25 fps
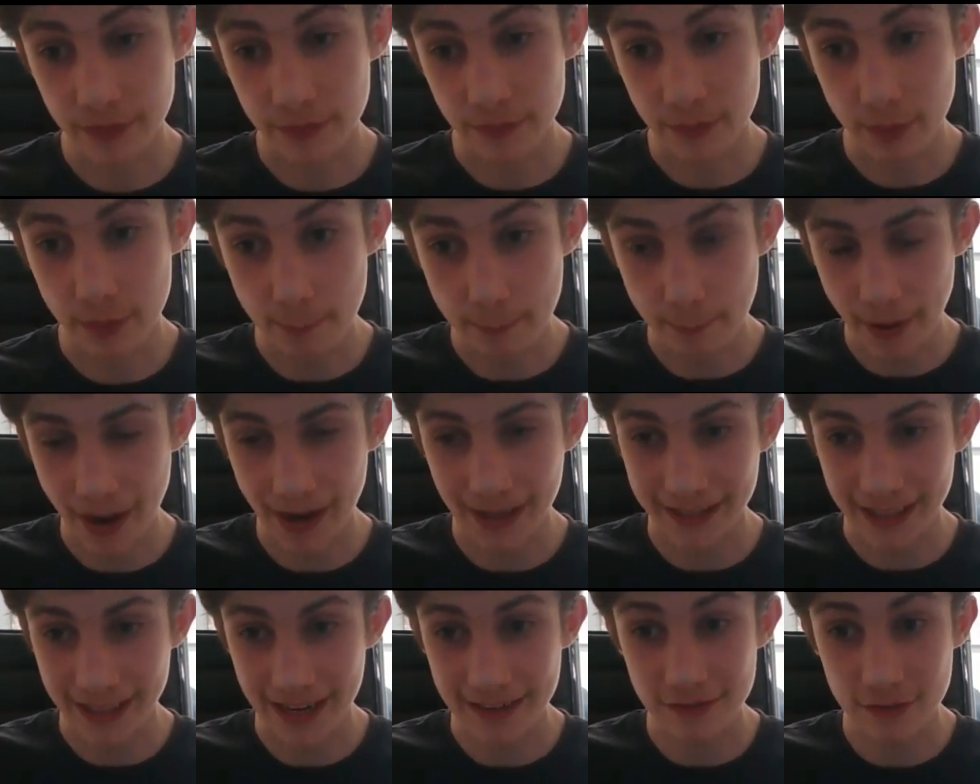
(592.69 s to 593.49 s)
the
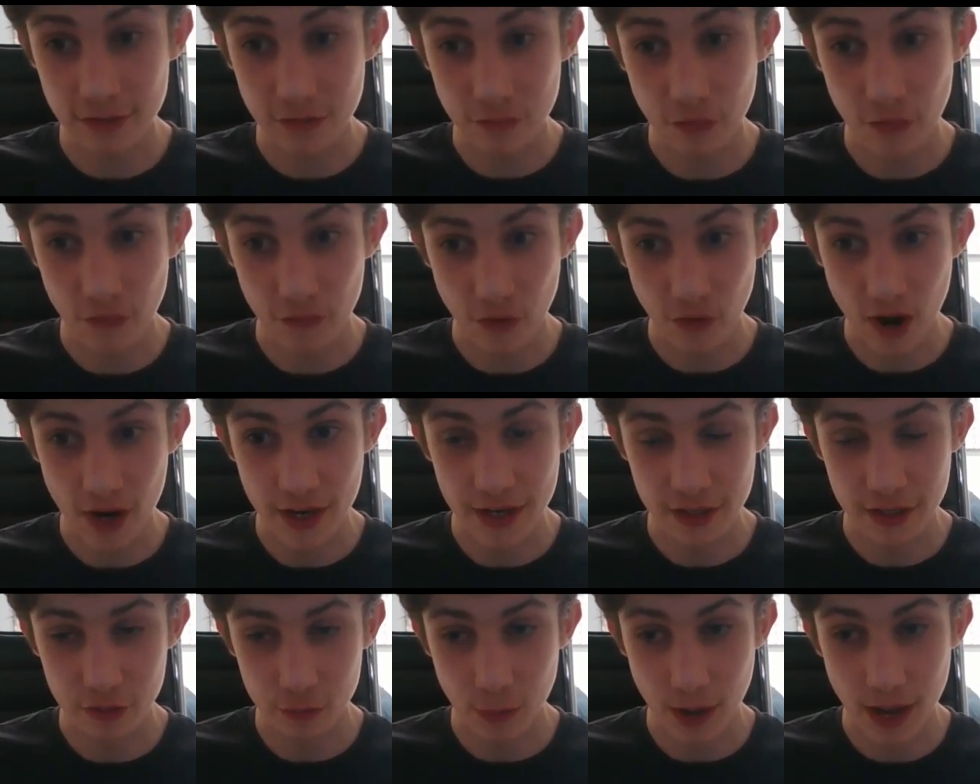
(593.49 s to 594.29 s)
back end of the
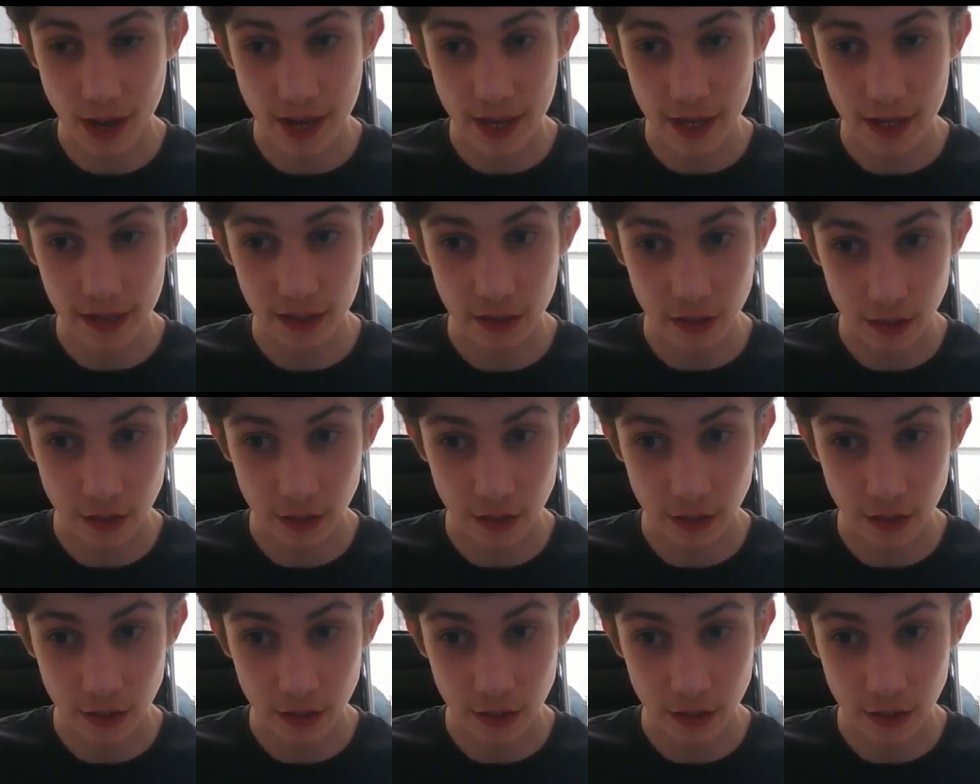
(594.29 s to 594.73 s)
fight is where